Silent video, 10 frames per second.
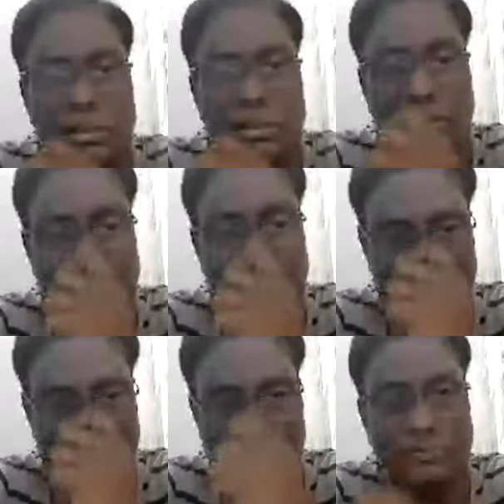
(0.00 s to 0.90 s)
or a
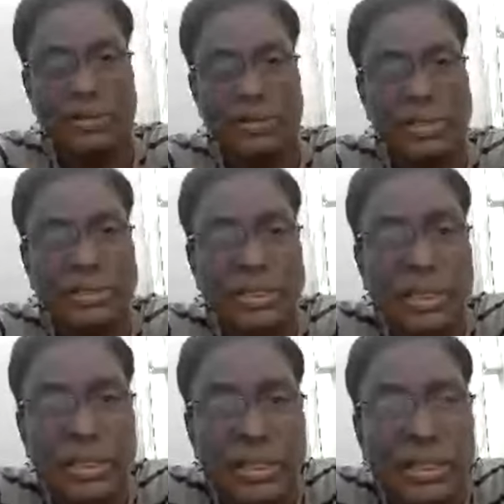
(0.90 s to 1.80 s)
defect in the
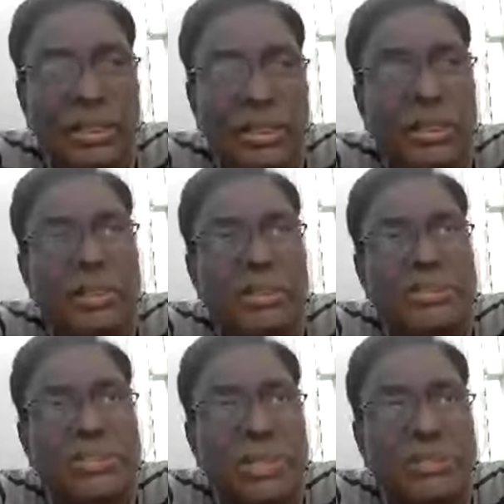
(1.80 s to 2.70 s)

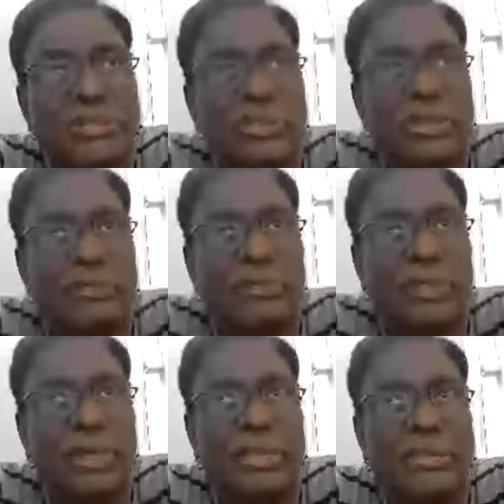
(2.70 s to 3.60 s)
structure of
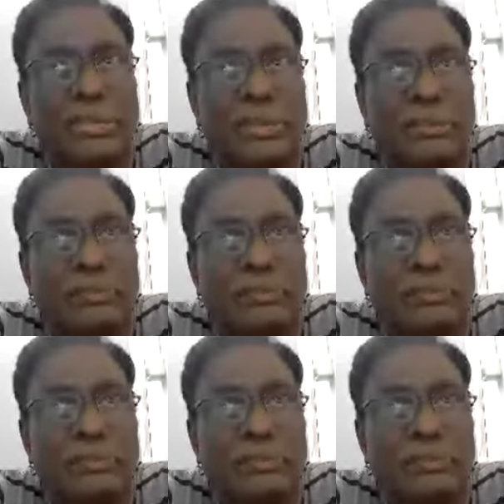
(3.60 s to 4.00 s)
elastin.